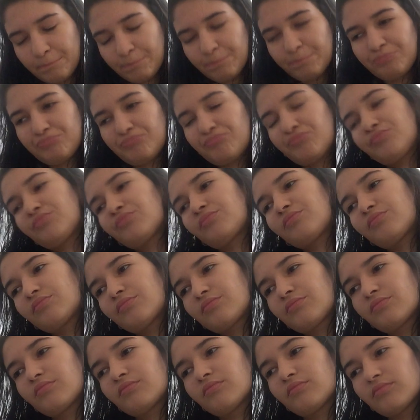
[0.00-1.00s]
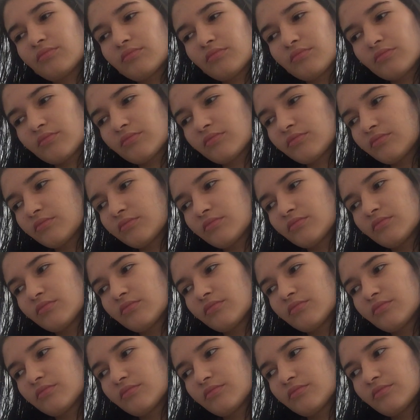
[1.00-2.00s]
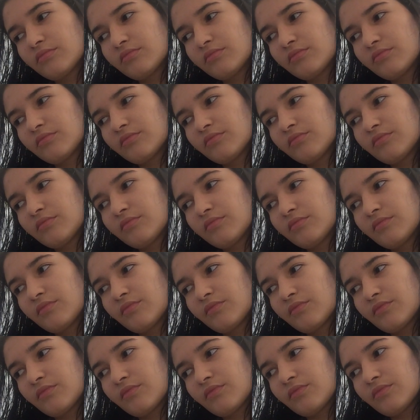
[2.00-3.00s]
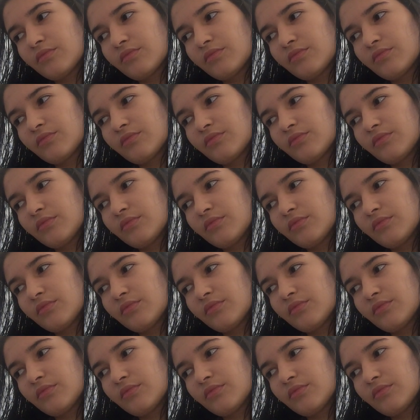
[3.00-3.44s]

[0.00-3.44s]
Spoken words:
(no one is talking)